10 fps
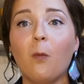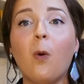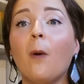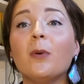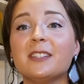
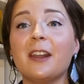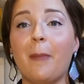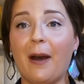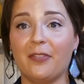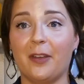What was it
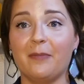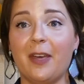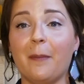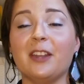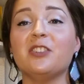about them
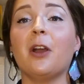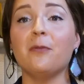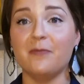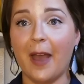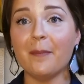that made you
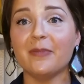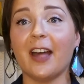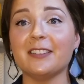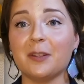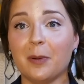go, "Yep,
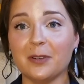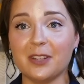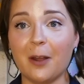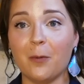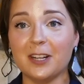that's the
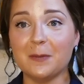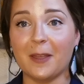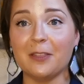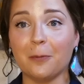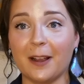person I want to
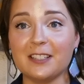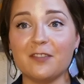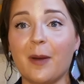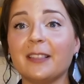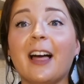spend the rest
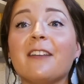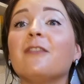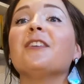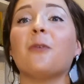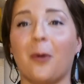of my life
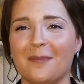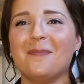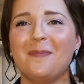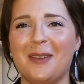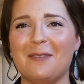with or
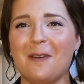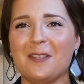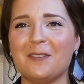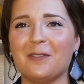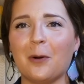be
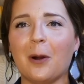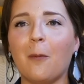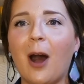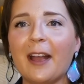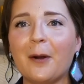with for a
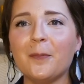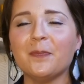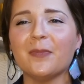while?